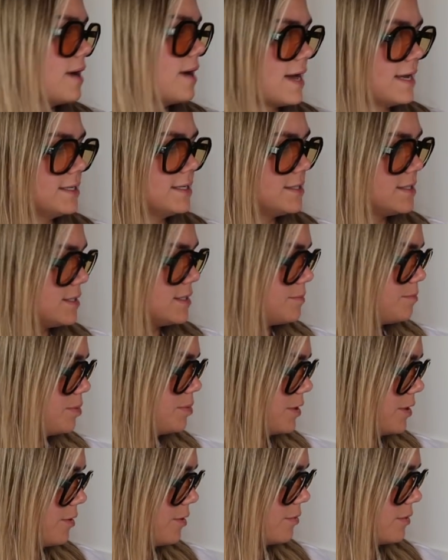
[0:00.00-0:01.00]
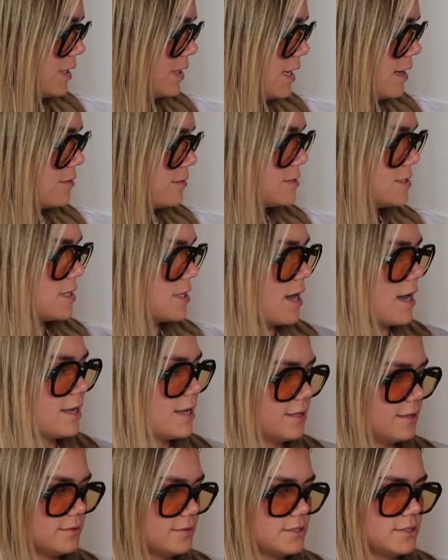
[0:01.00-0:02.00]
Why is it blue on the
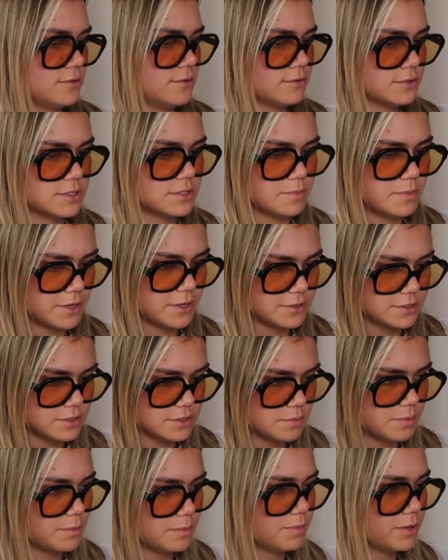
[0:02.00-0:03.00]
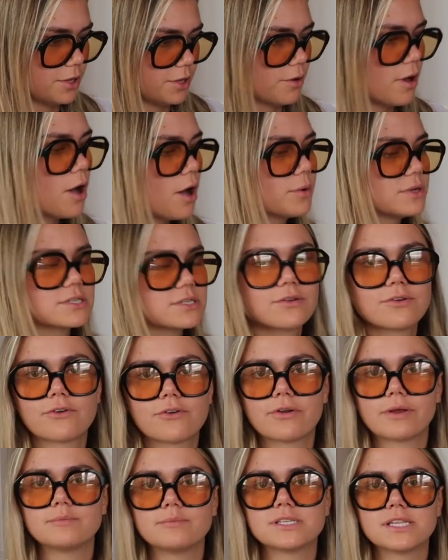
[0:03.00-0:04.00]
outside? It was not supposed to be blue. Oh, it's got a
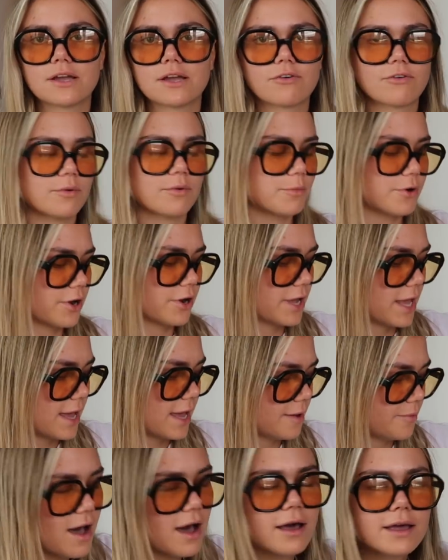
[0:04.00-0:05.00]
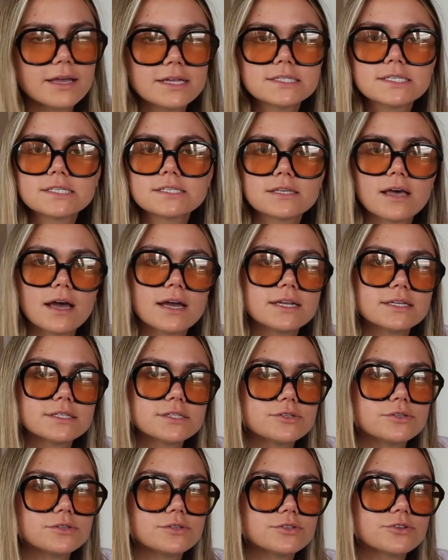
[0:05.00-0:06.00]
cream sticker on, we're okay. I decided
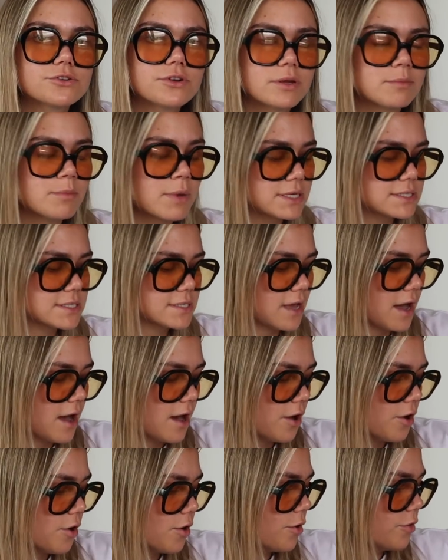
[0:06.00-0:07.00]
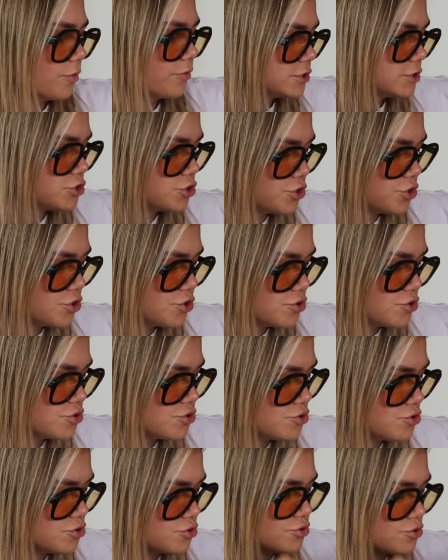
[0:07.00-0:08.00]
to treat myself
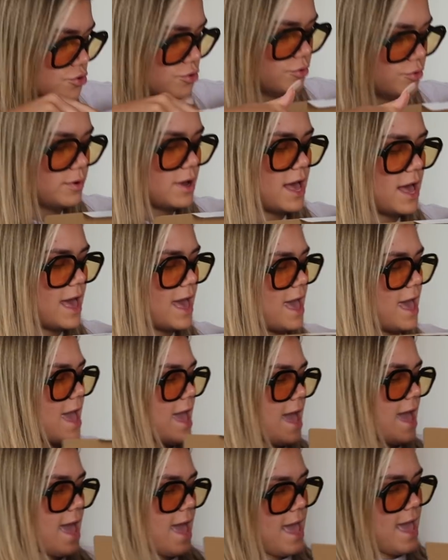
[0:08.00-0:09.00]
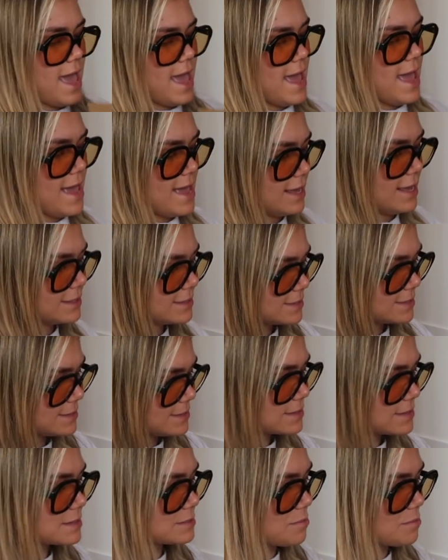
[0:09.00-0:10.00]
to a
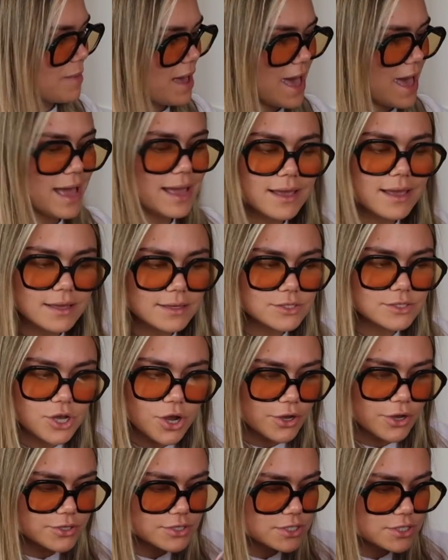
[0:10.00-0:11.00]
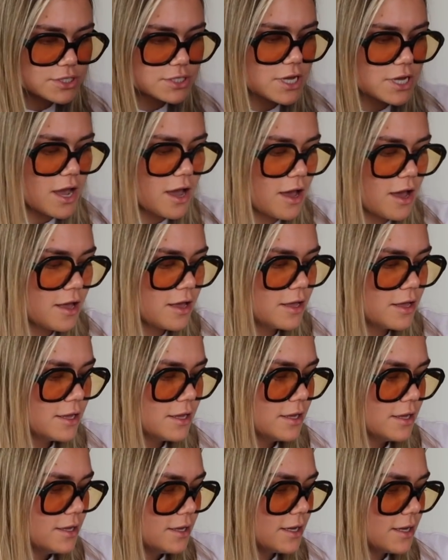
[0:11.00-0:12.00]
smeg toaster
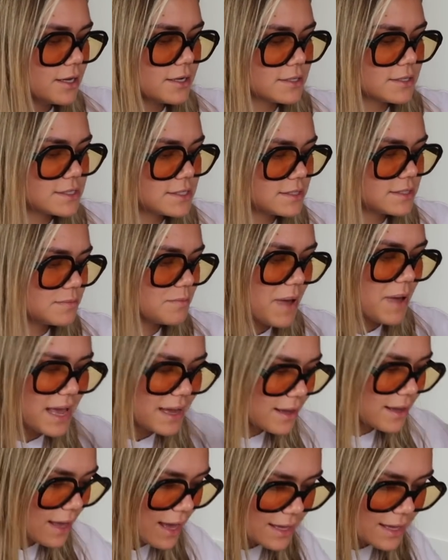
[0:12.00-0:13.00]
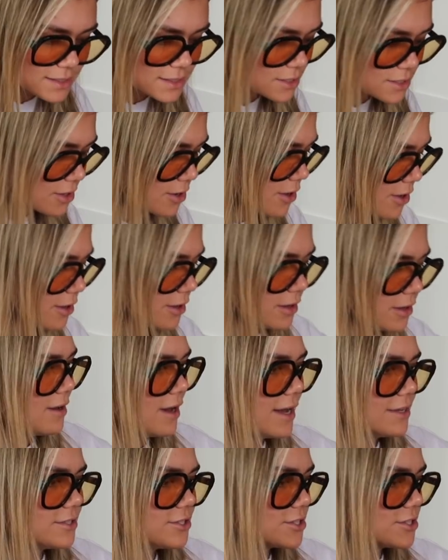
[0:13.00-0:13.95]
and a smeg kettle. I